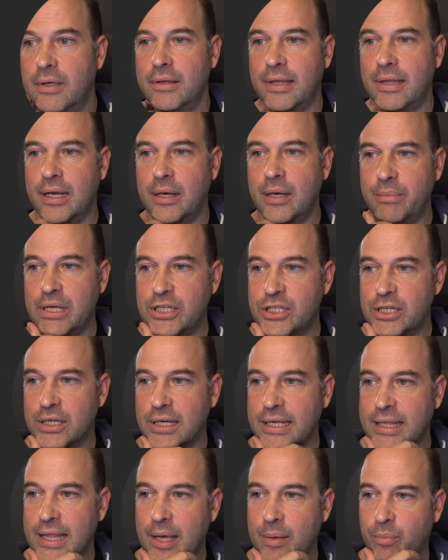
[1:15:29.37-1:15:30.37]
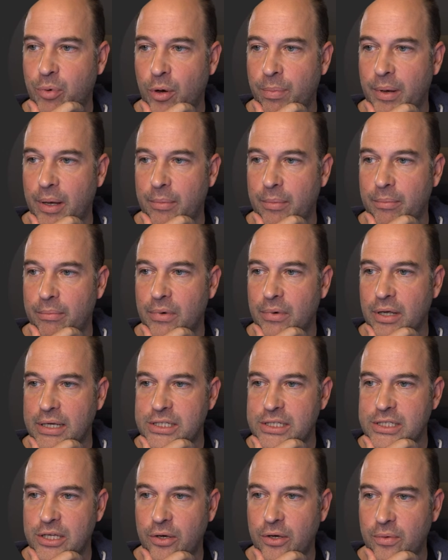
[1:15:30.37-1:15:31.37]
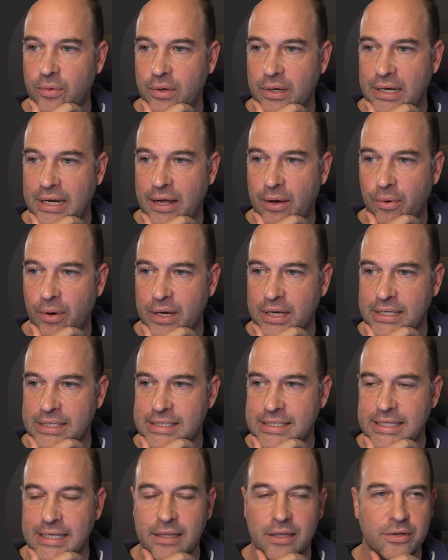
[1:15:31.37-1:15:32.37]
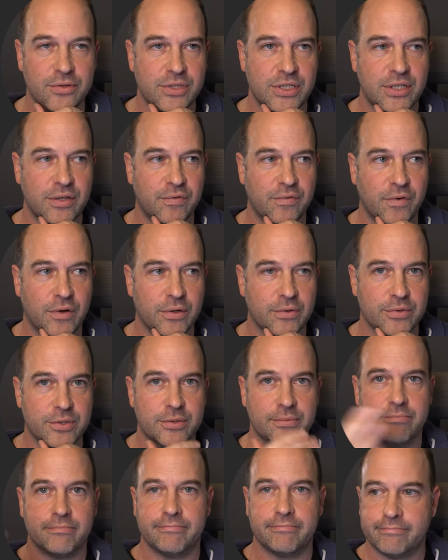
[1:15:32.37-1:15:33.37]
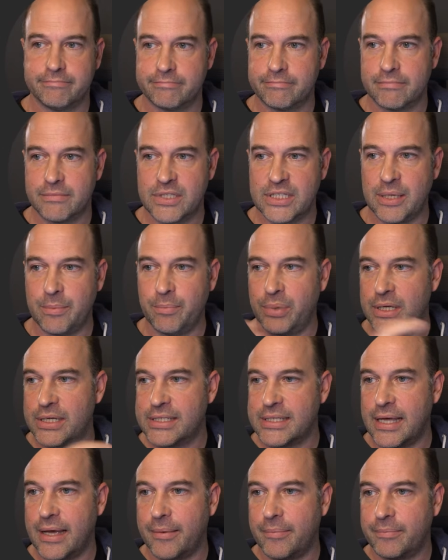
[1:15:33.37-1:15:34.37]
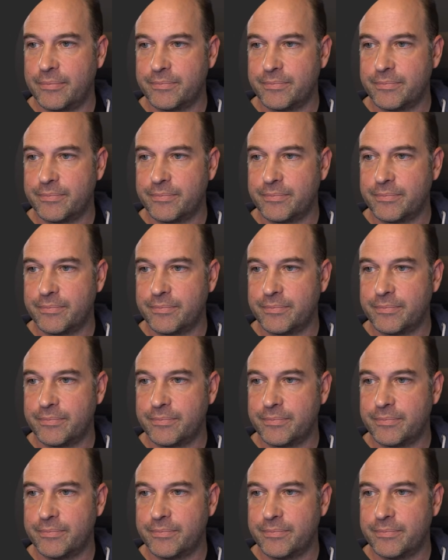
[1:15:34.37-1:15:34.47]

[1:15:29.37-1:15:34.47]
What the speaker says: then immediately they pop up like so, and now I can see those TIFF files. Simple as that.